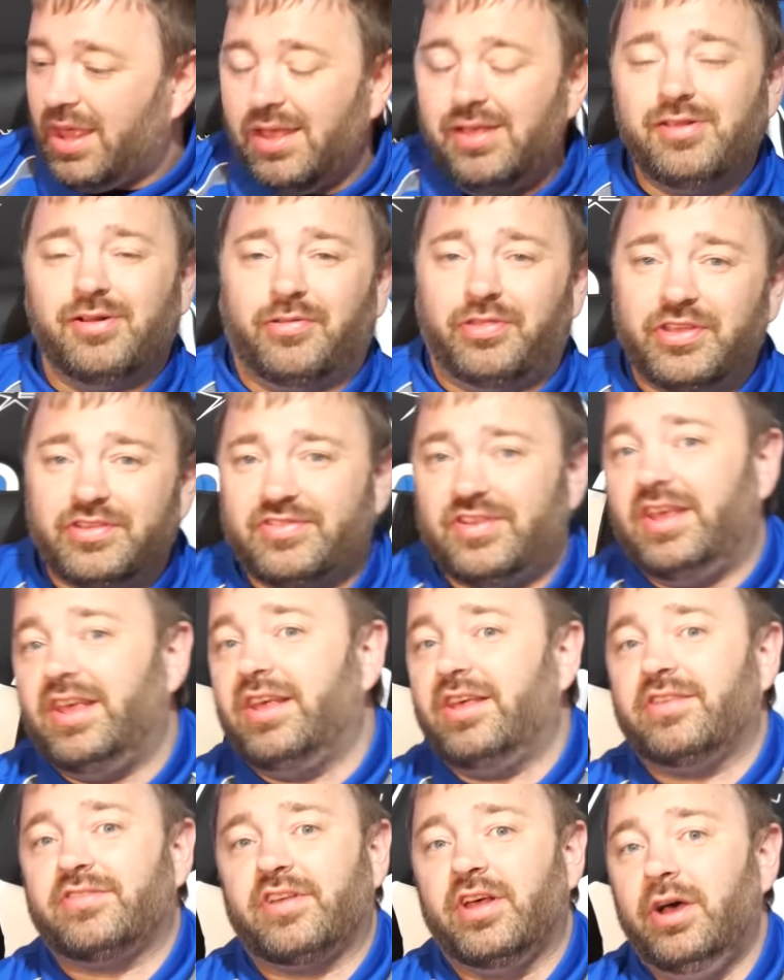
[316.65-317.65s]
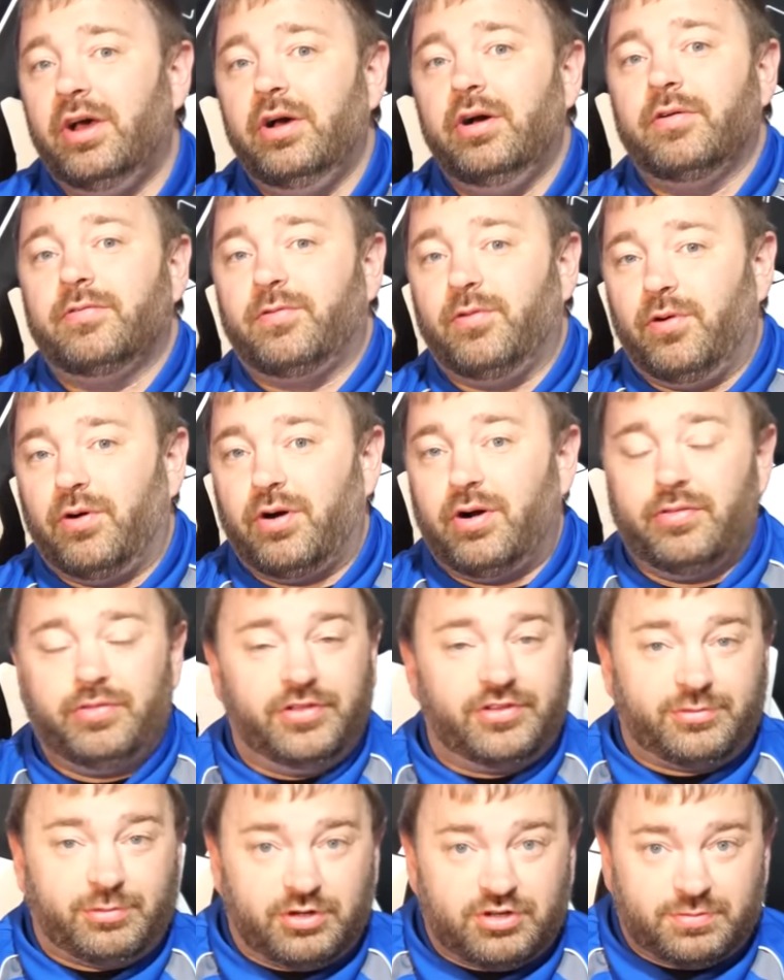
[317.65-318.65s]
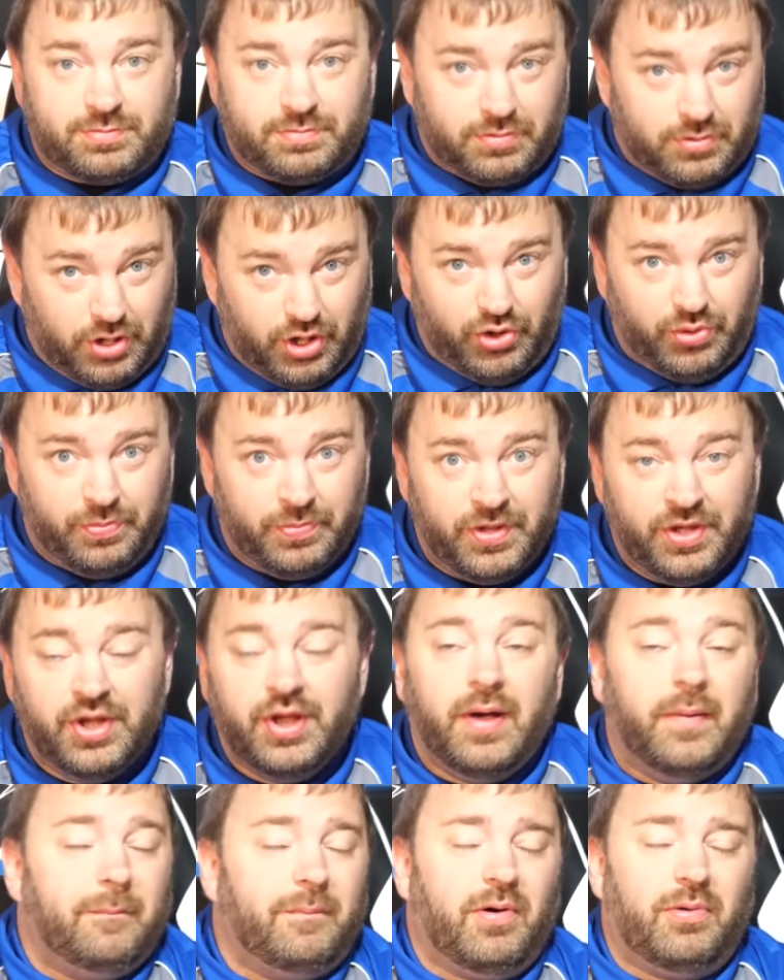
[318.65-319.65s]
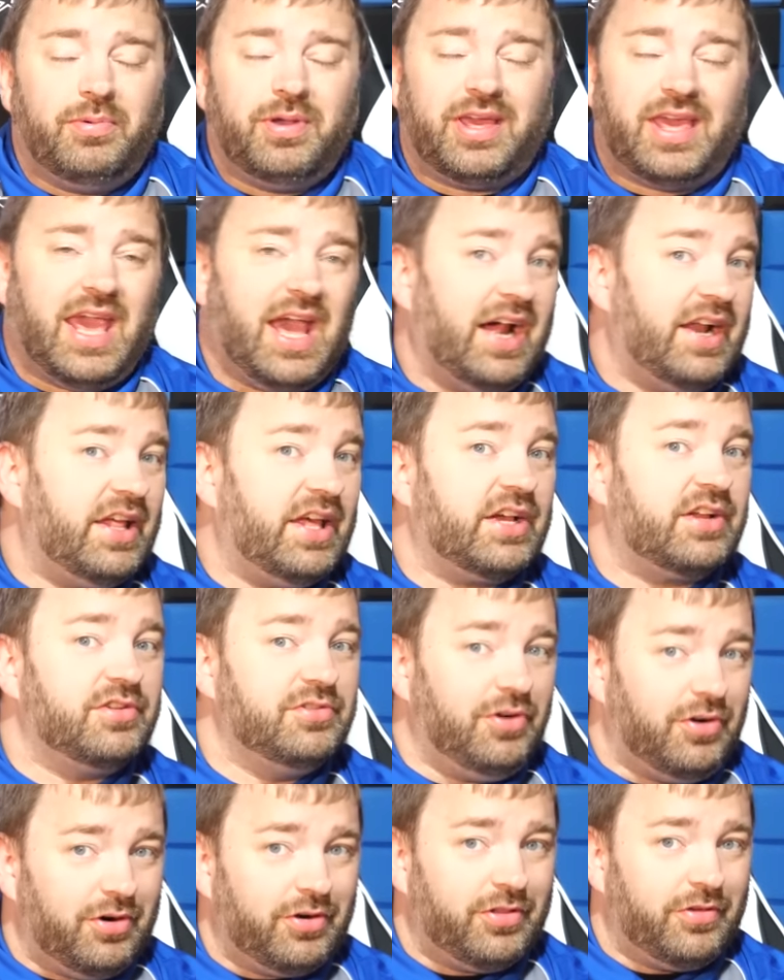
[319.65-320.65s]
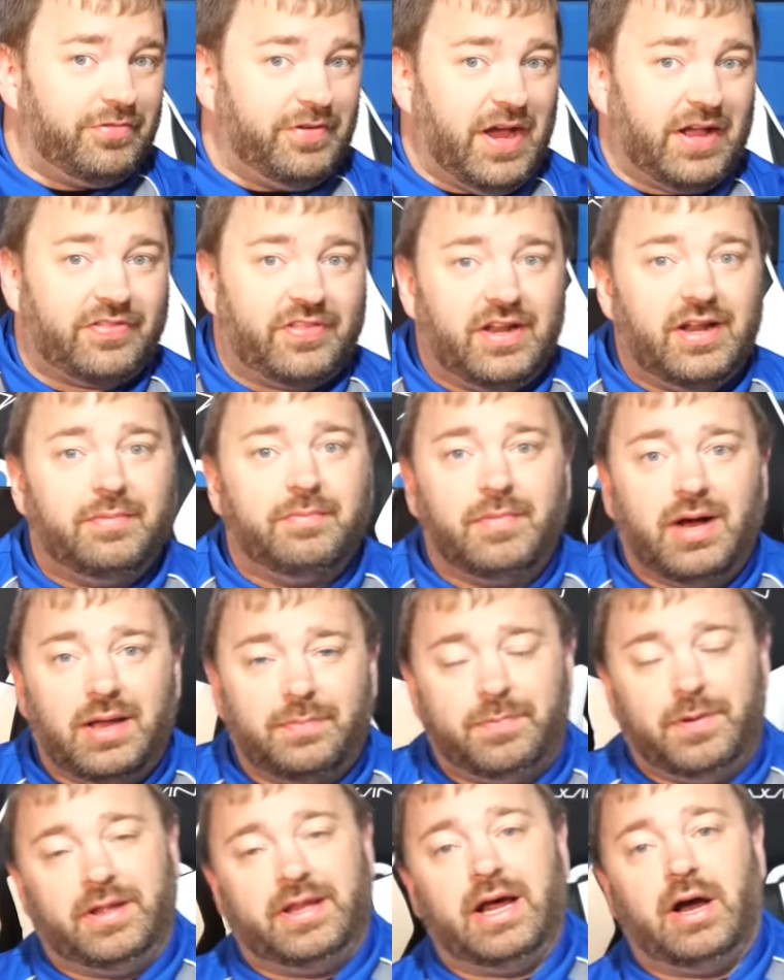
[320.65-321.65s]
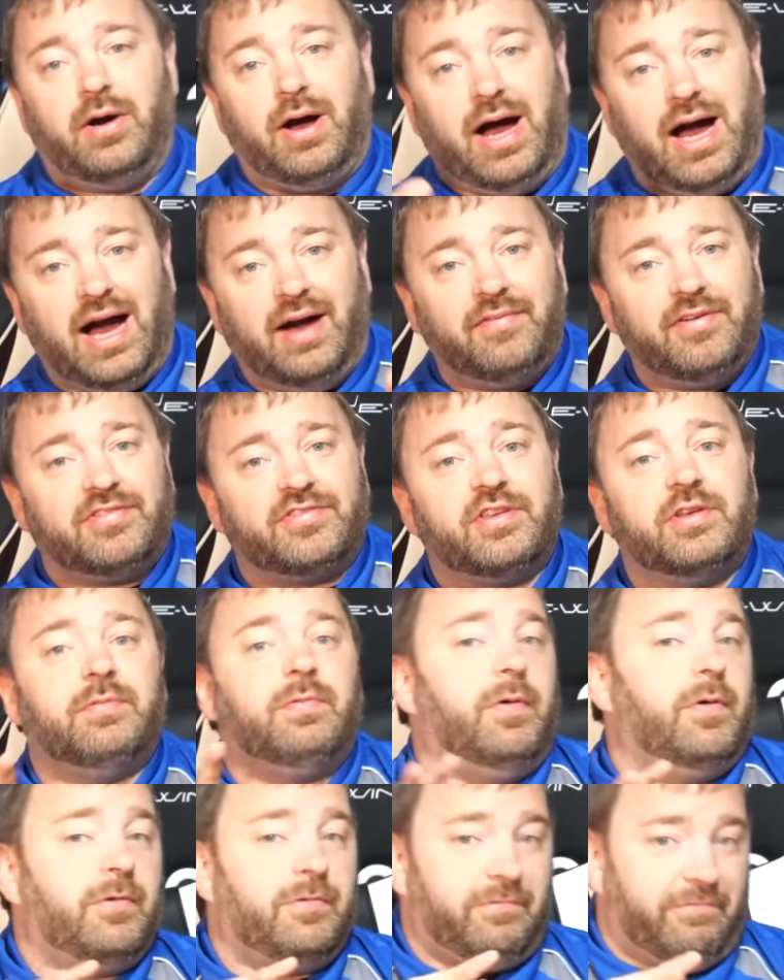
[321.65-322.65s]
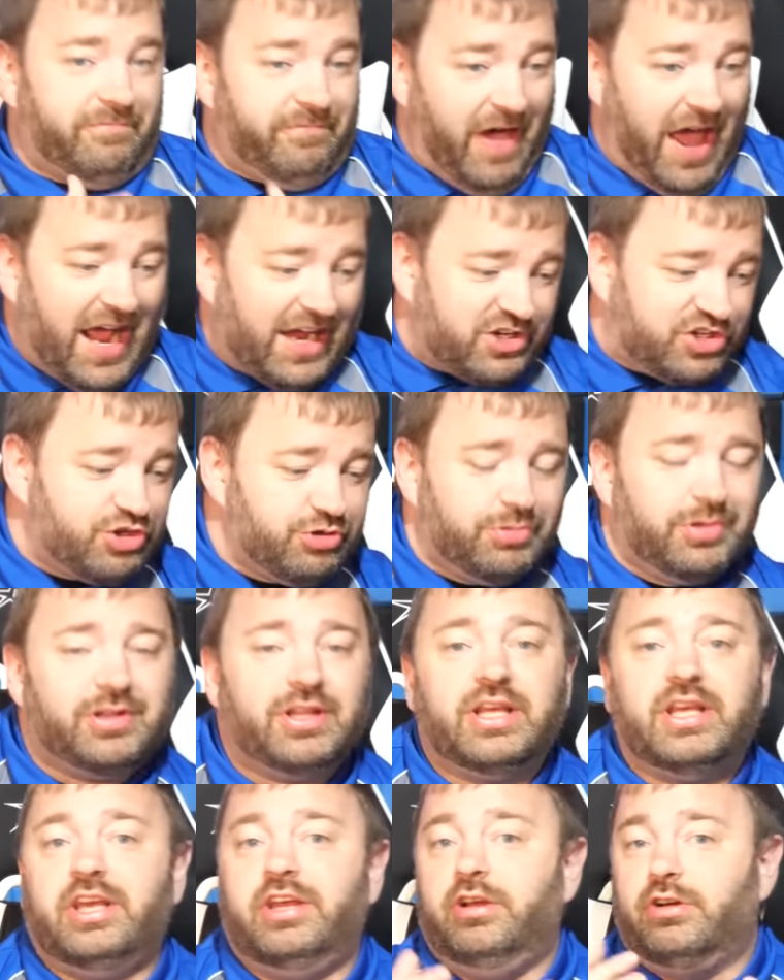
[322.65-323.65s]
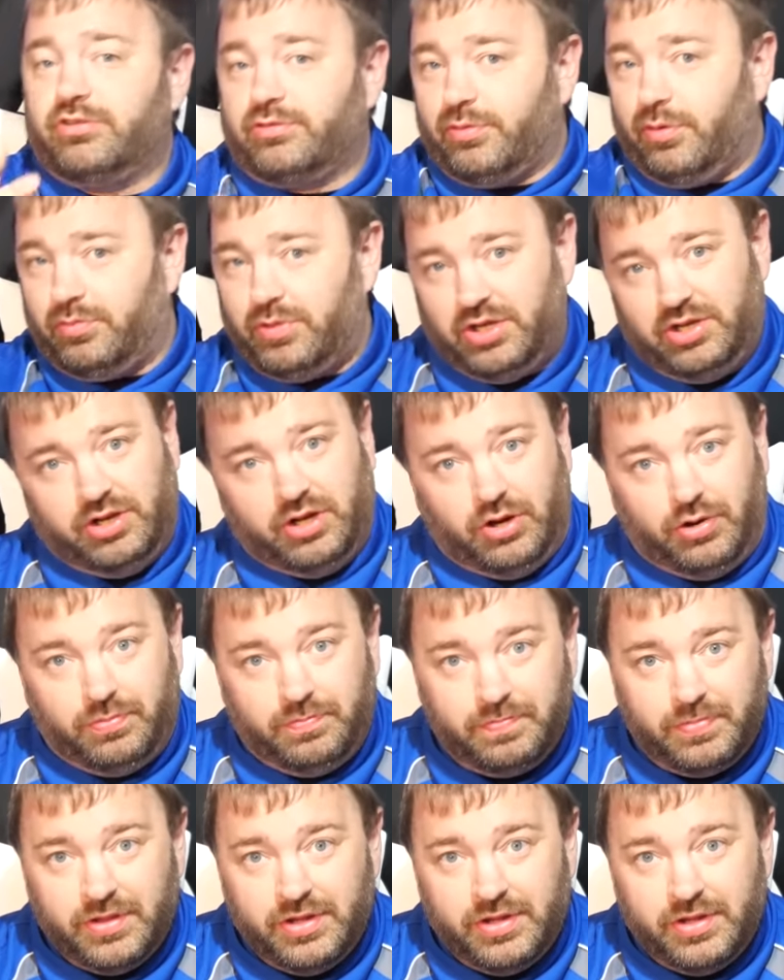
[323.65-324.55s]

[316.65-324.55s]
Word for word: you know, this is for the Switch Pro. But we can't ignore the fact that it might be. Now, obviously, factually, here's what we know.